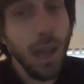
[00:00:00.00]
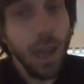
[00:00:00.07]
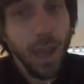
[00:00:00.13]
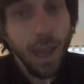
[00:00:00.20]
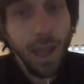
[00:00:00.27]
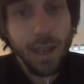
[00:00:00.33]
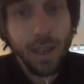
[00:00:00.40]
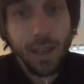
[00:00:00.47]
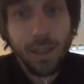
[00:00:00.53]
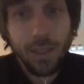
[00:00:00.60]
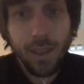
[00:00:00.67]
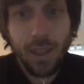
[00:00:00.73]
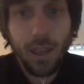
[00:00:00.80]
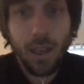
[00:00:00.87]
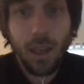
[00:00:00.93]
And I
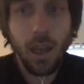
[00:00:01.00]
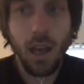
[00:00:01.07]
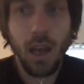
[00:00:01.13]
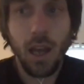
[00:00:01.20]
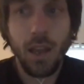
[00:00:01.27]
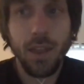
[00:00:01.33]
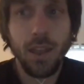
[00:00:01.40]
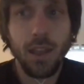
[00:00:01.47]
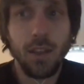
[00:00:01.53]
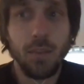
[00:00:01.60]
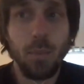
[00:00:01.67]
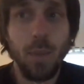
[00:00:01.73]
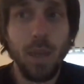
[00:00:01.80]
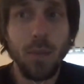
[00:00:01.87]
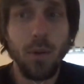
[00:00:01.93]
think a
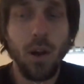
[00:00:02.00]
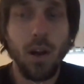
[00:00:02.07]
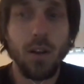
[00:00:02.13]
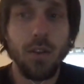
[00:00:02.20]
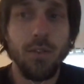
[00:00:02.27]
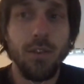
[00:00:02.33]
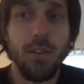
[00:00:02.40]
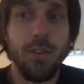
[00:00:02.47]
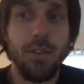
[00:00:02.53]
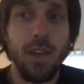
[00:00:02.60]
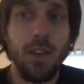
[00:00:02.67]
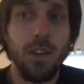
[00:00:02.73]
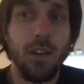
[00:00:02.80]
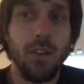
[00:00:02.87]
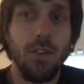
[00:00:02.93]
big part of the
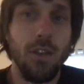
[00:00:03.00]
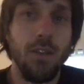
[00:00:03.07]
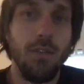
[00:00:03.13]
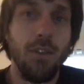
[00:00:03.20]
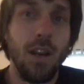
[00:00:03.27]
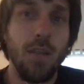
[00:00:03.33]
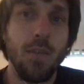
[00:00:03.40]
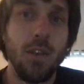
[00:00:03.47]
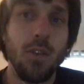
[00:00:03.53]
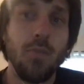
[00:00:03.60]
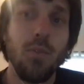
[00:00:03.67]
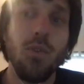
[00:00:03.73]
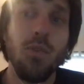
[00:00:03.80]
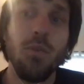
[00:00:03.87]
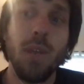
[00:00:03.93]
failure of the environmental
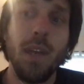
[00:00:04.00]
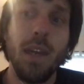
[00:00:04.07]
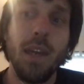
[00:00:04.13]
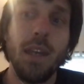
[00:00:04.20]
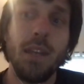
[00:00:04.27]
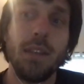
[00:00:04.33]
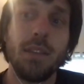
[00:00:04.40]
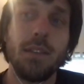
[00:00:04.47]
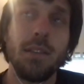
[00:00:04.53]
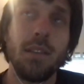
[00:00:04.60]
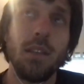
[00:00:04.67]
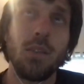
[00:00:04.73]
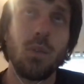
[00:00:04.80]
movement is